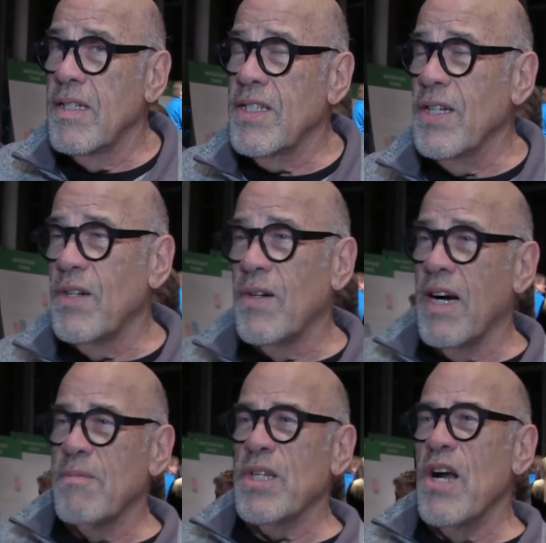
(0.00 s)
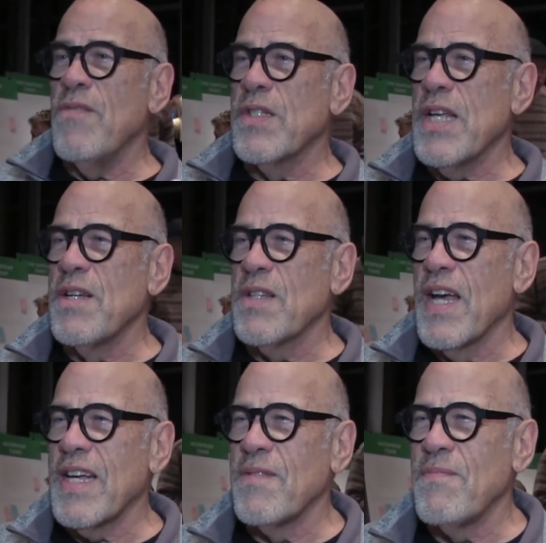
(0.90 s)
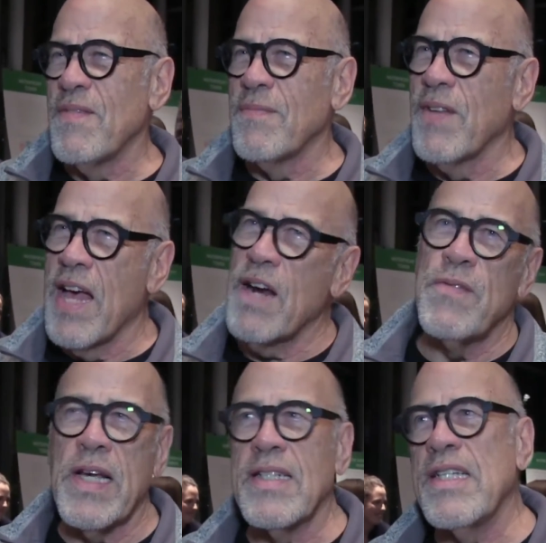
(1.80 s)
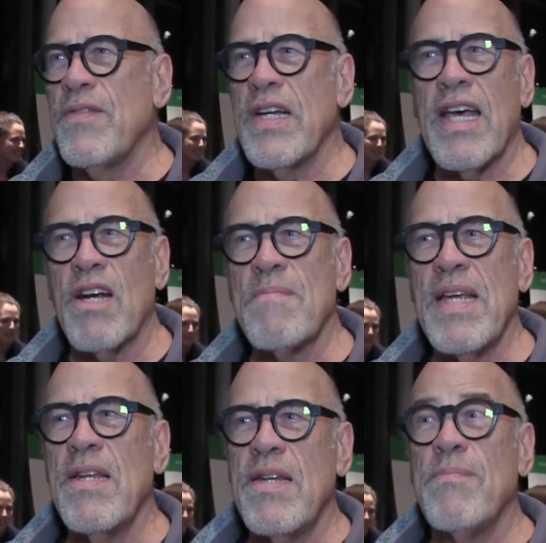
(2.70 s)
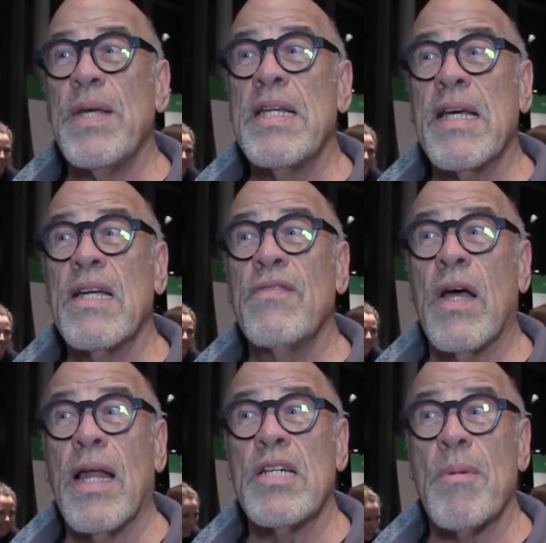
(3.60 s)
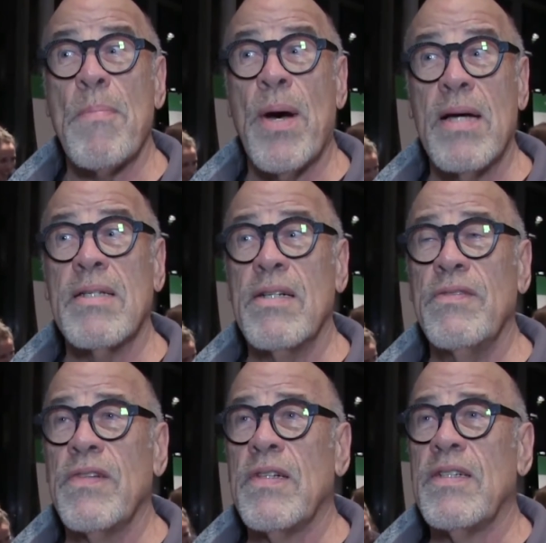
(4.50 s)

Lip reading: So I'm sorry if it sounds like a lot of negativity. I don't mean to be negative. I like to be positive.